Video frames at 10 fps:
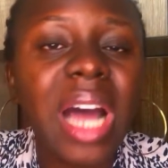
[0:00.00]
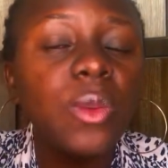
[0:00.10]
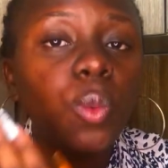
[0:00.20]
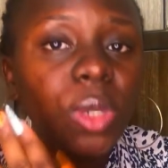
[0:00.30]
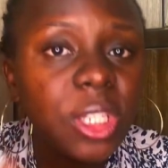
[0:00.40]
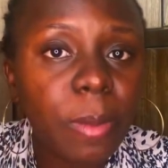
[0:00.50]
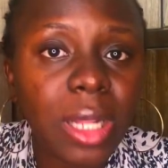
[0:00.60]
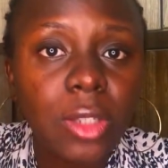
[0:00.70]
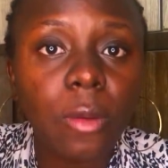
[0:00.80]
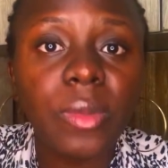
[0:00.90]
and
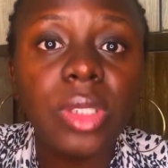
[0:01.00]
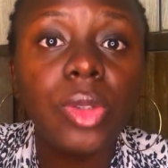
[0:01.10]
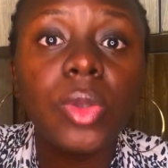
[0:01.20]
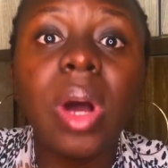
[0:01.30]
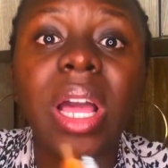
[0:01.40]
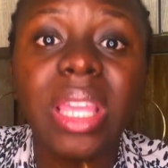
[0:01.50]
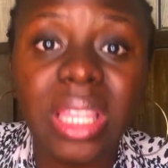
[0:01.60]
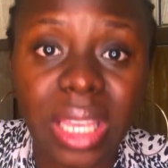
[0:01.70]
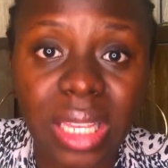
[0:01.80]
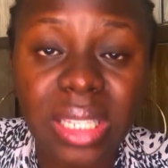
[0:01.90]
whispered something into her
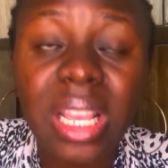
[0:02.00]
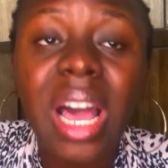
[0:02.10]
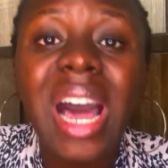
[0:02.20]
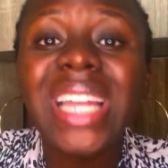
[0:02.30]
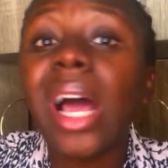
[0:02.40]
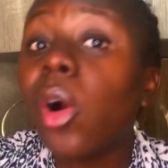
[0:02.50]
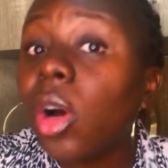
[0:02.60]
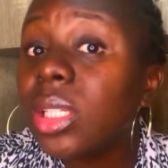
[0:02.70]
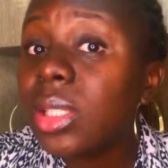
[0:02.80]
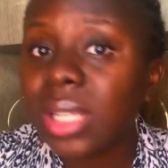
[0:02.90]
ears. And
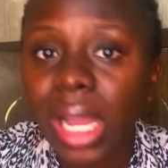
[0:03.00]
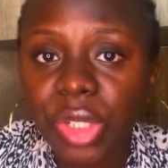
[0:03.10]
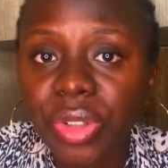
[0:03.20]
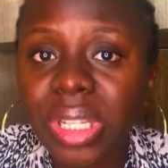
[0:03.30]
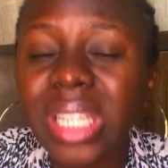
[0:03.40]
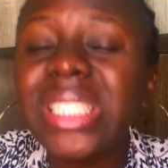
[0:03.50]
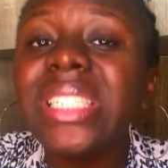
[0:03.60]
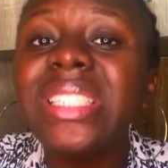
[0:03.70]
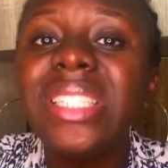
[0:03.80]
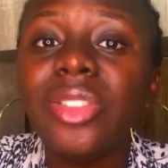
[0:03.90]
according to Katrina,
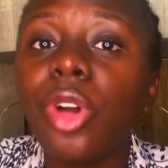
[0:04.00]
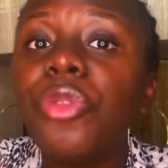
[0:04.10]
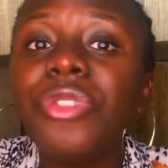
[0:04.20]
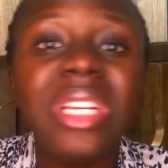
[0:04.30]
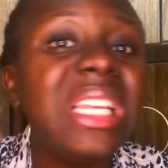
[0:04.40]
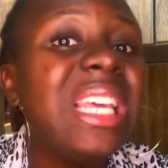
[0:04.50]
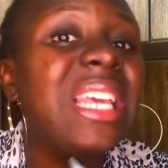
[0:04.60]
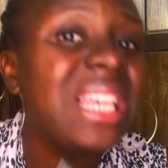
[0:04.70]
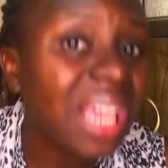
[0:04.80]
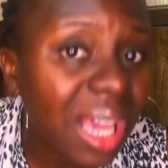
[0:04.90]
she did not really
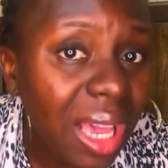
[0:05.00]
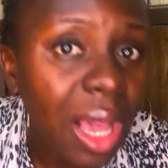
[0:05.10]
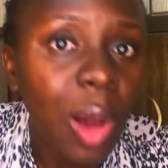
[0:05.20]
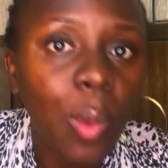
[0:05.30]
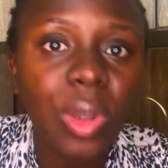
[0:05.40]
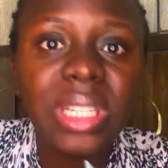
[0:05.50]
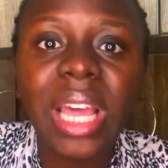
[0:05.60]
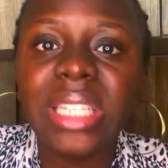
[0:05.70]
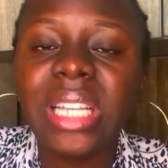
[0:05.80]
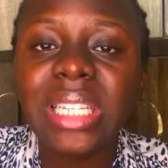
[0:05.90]
hear what
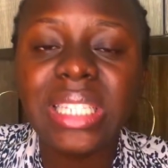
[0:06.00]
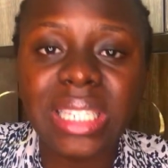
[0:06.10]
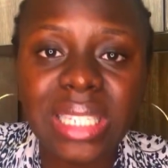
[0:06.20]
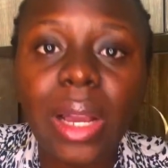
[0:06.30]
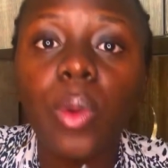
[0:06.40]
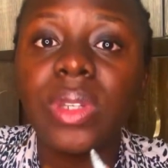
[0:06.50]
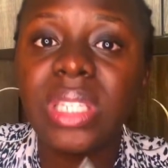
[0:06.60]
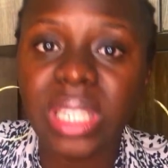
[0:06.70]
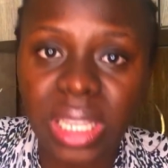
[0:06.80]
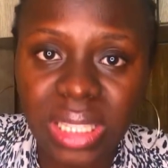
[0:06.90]
Kaisha's sister was
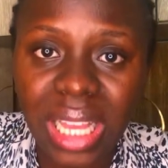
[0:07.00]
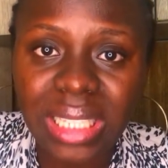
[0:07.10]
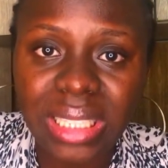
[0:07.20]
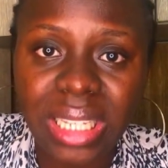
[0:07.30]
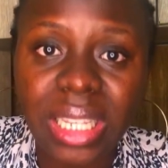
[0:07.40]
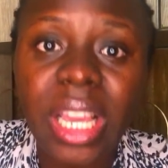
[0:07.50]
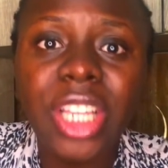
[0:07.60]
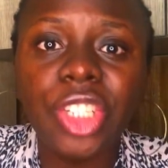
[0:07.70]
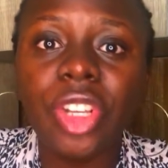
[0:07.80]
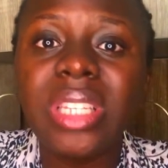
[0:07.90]
saying that day.
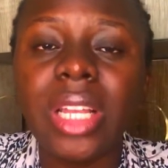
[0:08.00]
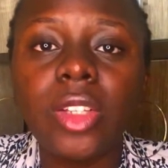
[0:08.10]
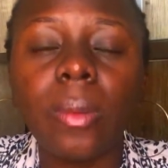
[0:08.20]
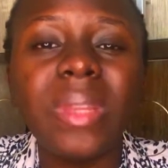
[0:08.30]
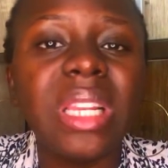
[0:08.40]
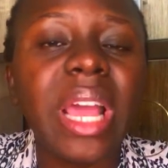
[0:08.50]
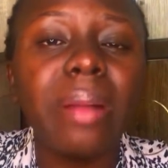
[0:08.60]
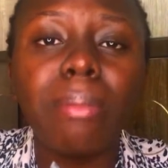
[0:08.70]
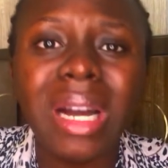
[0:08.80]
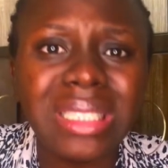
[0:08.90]
She just heard something like
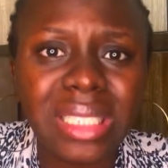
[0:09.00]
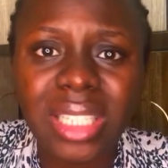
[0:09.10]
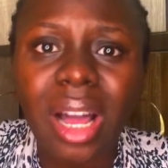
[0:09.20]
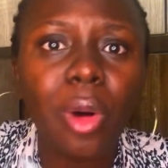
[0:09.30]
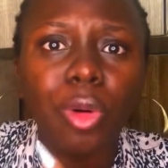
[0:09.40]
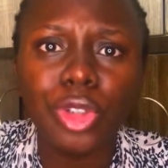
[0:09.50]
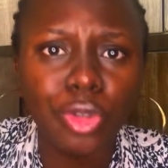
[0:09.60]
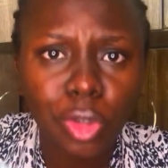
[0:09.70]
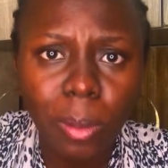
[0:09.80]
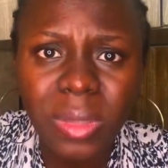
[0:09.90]
manager or, you
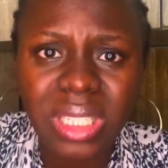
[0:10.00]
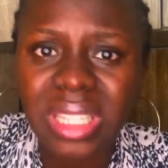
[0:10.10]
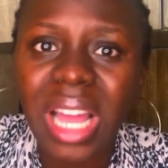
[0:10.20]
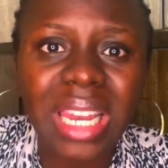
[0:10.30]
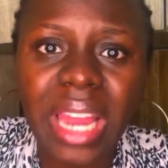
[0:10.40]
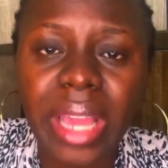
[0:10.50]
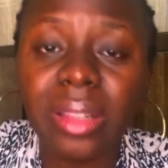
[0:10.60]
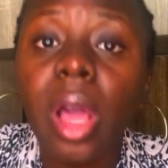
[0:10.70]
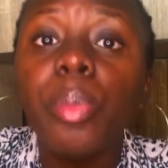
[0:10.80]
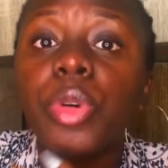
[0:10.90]
know, something in that
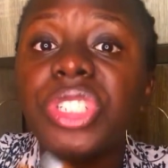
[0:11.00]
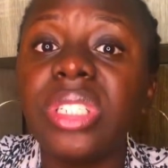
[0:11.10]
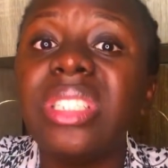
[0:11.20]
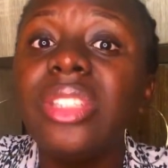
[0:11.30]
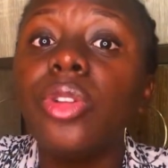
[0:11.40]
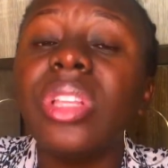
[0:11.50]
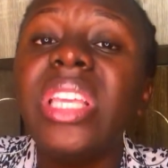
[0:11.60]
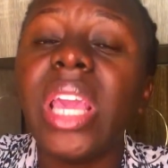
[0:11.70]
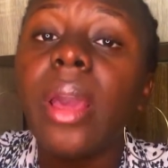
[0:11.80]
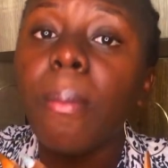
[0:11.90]
line, but she did not
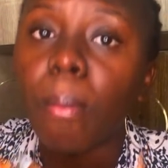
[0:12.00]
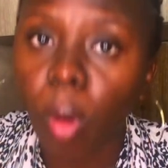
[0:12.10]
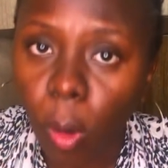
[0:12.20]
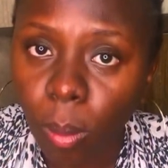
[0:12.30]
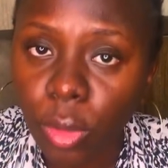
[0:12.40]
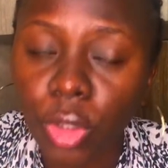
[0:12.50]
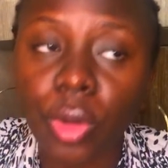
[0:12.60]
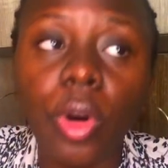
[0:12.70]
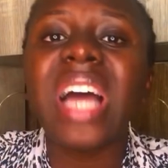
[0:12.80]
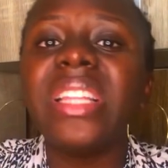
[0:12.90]
hear mom, you
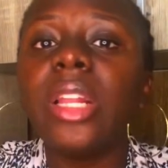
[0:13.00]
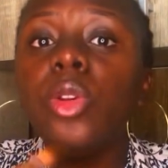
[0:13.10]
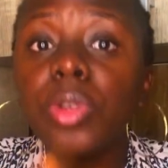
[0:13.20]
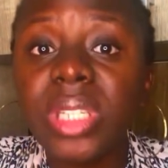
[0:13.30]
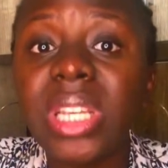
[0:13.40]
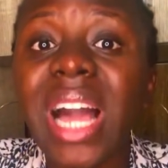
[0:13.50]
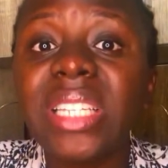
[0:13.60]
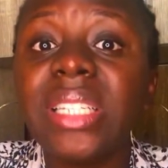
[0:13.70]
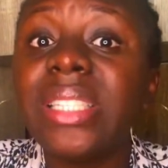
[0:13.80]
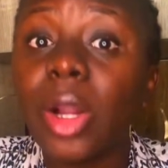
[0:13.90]
know. And then Lucy
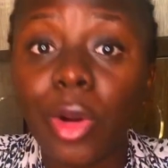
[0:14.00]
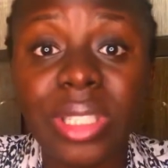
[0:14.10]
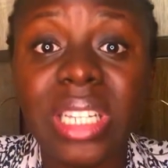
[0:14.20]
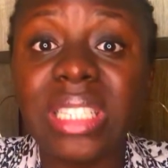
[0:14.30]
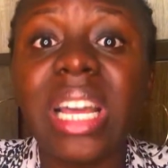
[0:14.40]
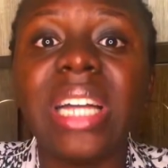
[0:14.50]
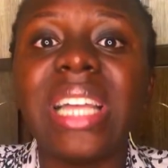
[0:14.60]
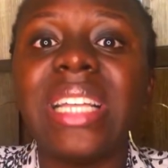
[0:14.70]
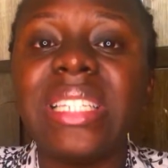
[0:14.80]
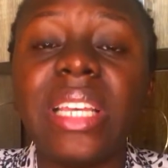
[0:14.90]
actually seconded that
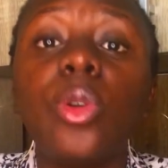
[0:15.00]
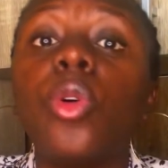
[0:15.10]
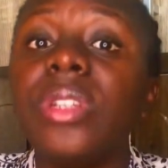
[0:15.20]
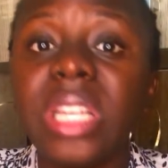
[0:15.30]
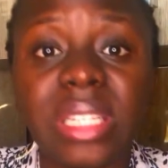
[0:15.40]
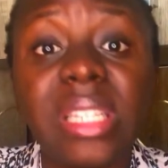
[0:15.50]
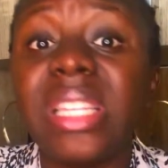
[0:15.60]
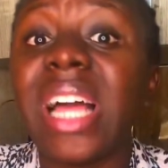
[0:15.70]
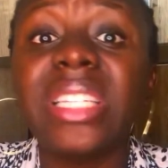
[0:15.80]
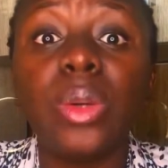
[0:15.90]
and said, oh yes, this
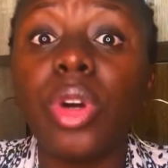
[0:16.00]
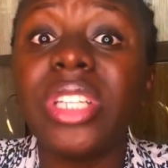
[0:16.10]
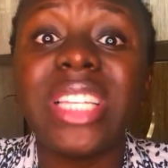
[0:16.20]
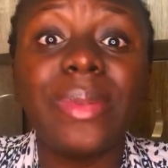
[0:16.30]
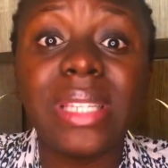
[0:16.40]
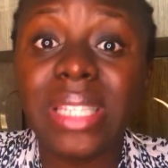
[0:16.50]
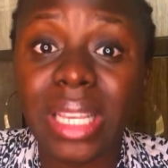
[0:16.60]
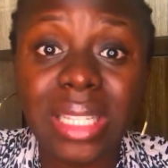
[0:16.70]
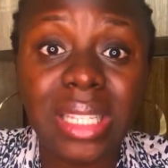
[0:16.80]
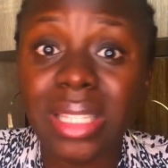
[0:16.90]
is actually what she has been
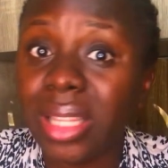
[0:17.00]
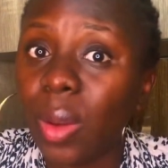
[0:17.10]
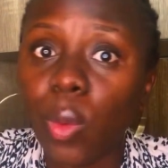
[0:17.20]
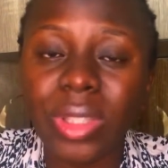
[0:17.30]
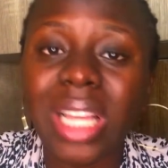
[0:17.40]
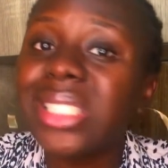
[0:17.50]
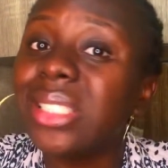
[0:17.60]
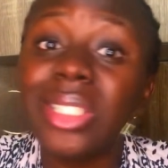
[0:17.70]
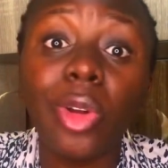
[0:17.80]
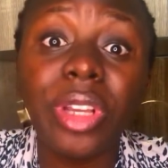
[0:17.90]
saying since day one, that she
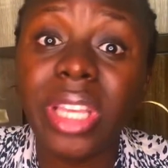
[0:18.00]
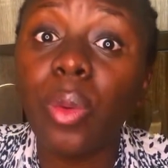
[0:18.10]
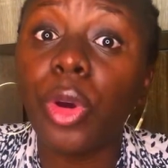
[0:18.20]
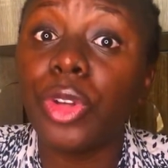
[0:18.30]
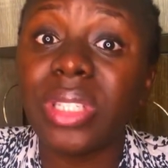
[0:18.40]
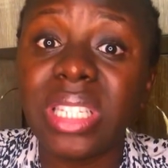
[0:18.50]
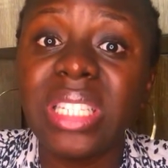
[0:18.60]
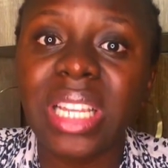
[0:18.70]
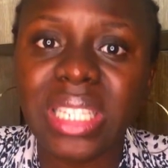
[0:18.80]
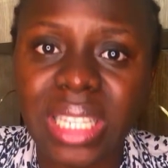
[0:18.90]
did not hear what your
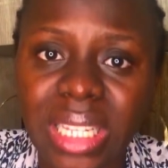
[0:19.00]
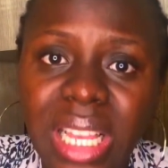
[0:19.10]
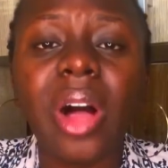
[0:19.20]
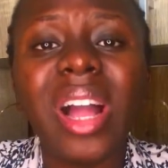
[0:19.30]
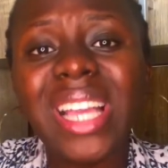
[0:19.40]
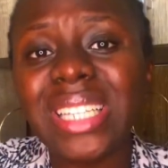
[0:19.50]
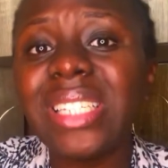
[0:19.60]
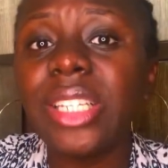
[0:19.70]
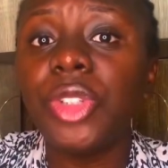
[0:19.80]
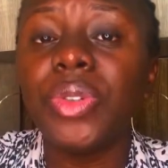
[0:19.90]
sister said. Now
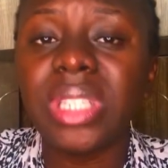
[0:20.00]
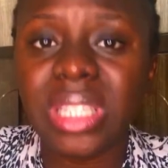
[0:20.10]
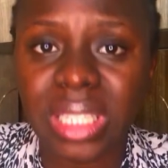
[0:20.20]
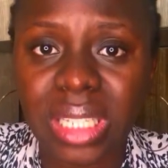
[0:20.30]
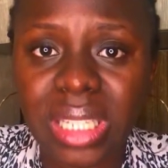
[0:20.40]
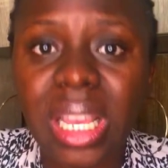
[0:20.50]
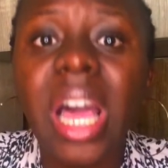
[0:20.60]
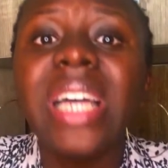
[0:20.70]
Kaisha's issue is this: